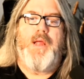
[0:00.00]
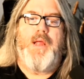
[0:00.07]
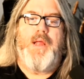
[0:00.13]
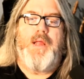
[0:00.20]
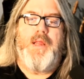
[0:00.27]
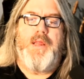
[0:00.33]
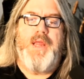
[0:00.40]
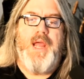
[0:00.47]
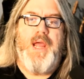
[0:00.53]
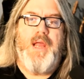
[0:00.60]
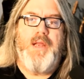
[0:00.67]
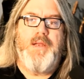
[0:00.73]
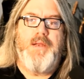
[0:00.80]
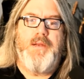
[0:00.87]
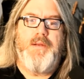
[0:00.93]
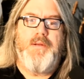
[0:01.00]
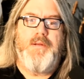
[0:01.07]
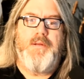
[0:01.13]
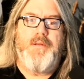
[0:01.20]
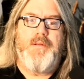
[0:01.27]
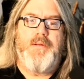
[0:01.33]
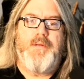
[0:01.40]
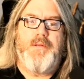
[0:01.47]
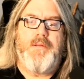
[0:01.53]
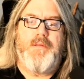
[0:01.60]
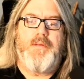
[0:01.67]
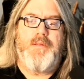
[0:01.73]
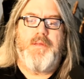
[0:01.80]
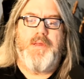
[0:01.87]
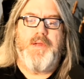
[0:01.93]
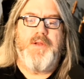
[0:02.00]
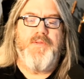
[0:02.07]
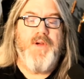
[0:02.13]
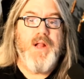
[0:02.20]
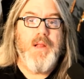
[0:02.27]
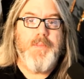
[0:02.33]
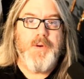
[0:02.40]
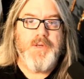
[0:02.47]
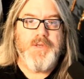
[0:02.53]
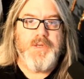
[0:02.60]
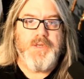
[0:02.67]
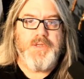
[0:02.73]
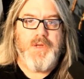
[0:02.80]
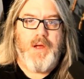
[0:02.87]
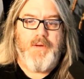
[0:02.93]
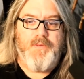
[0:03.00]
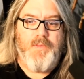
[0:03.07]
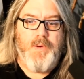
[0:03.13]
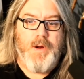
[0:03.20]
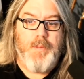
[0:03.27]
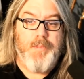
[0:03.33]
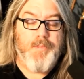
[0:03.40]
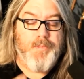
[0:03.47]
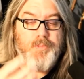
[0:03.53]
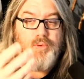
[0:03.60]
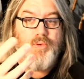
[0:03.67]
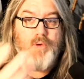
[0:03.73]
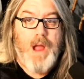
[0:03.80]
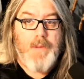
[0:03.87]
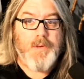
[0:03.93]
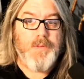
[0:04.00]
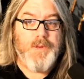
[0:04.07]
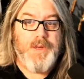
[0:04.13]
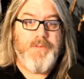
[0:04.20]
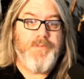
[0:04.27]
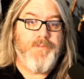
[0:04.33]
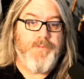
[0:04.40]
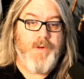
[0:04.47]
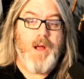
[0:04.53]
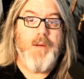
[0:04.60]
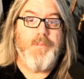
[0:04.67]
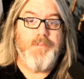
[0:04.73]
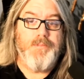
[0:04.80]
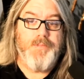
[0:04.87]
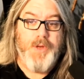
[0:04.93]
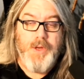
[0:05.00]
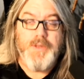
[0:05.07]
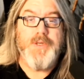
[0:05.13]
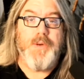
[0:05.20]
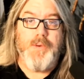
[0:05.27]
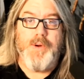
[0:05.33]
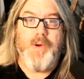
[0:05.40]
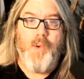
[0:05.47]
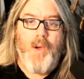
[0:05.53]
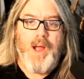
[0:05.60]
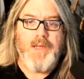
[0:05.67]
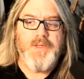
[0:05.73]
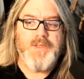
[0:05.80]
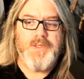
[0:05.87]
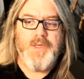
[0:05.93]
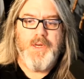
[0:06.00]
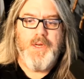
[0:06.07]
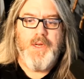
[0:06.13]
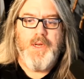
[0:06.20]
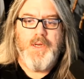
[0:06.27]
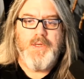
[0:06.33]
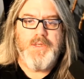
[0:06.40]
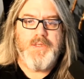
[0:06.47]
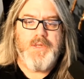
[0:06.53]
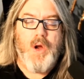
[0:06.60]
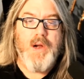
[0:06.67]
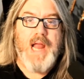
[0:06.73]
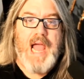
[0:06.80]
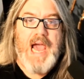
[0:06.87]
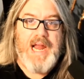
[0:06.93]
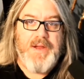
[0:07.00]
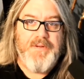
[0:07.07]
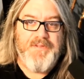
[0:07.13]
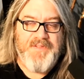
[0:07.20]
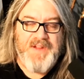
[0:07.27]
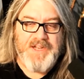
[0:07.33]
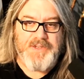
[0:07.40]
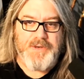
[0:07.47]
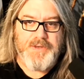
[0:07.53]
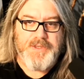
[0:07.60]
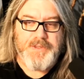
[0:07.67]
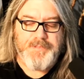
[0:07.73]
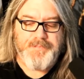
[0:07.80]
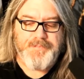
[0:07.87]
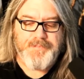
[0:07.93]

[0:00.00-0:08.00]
Then the developers of the software, probably from user requests, start adding features.